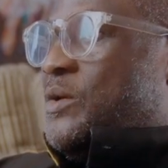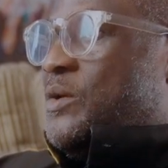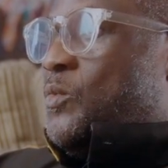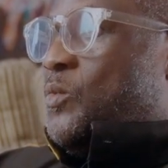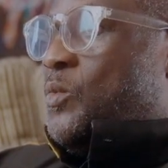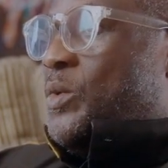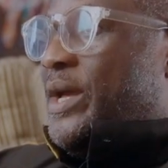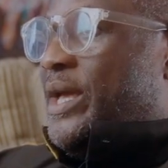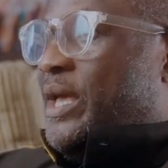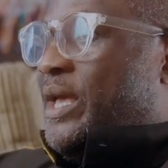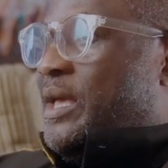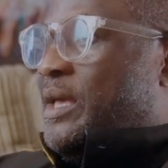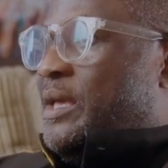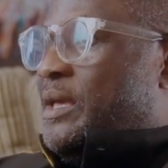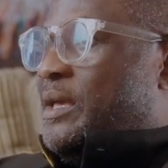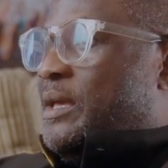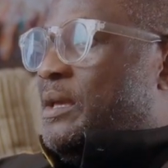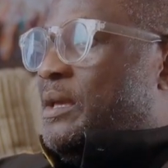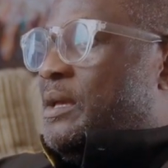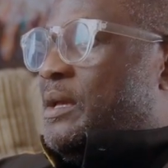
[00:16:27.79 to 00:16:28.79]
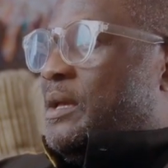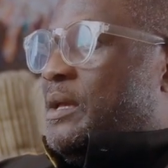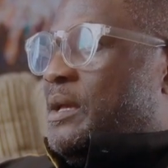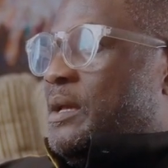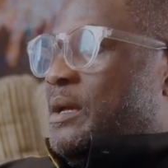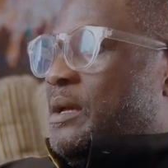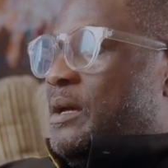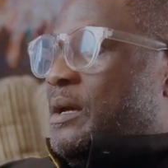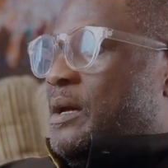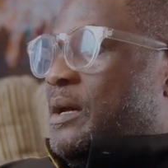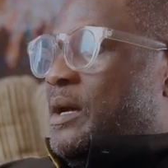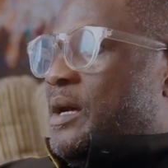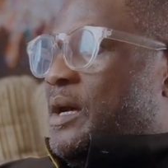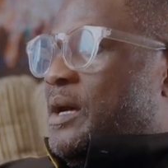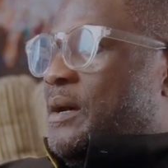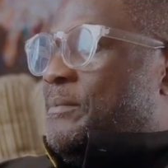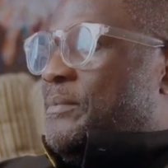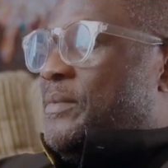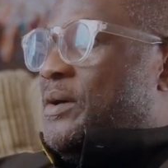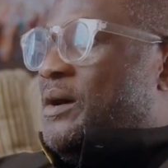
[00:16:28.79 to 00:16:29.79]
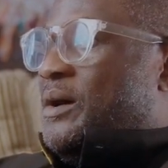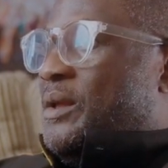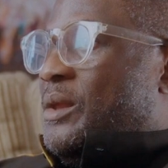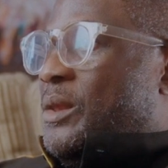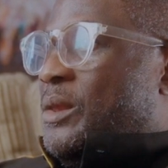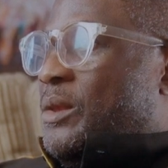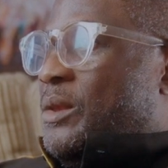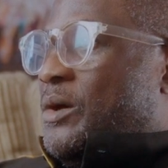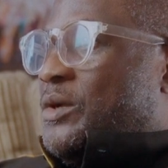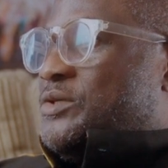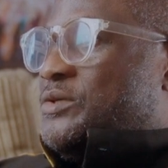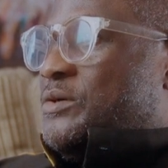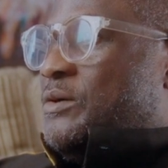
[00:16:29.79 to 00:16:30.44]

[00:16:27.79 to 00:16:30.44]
a way, a lot